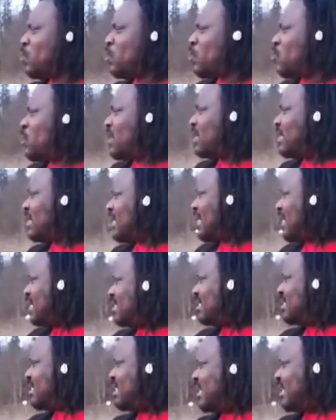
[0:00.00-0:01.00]
When they now
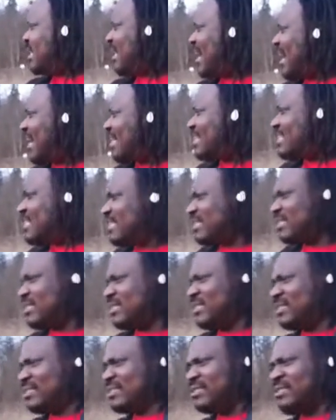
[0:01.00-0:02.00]
see
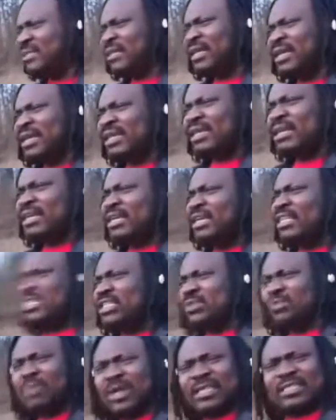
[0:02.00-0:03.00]
lights,
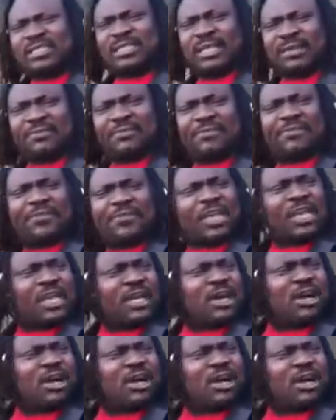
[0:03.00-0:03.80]
it makes them feel